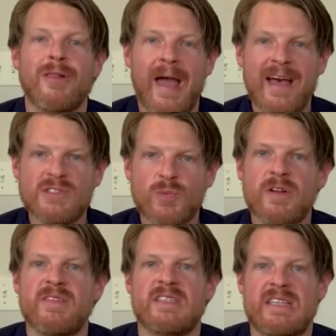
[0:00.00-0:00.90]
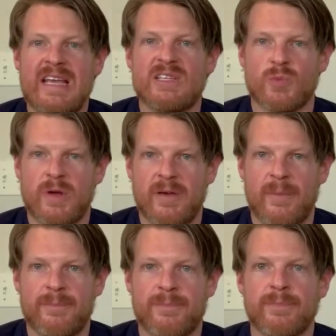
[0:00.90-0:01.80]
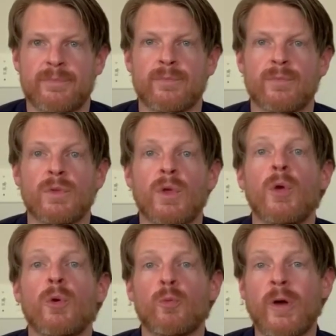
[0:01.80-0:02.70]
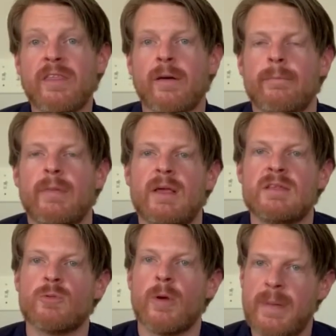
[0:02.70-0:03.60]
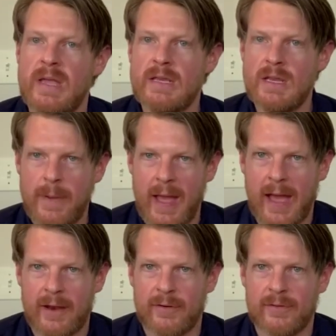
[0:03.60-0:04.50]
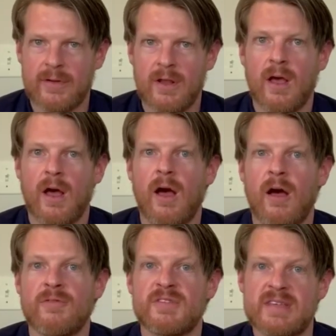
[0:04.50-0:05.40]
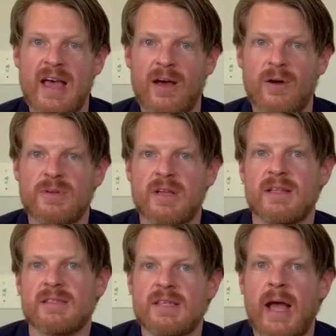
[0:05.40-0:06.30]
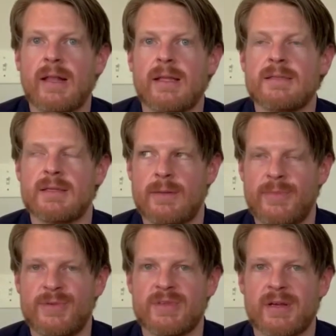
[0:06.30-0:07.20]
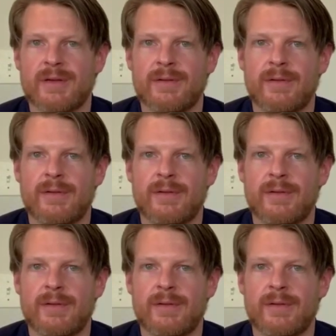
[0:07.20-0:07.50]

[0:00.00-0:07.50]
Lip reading: last word of the day is rhythm. Rhythm is the repeated pattern of sound and silence in music.